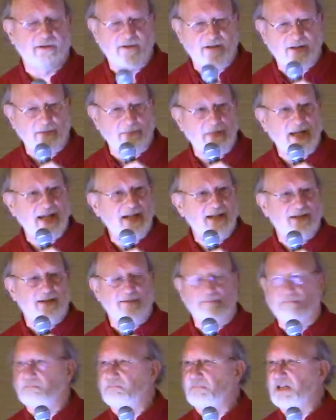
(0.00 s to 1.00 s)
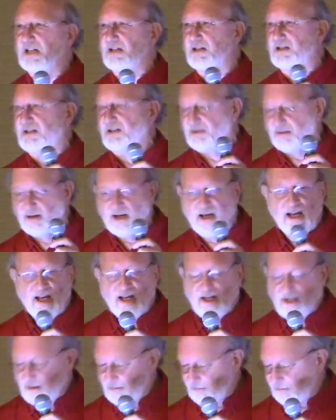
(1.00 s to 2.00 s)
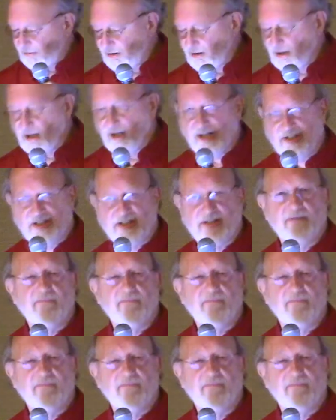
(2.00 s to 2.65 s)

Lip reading: to make them? Because, it costs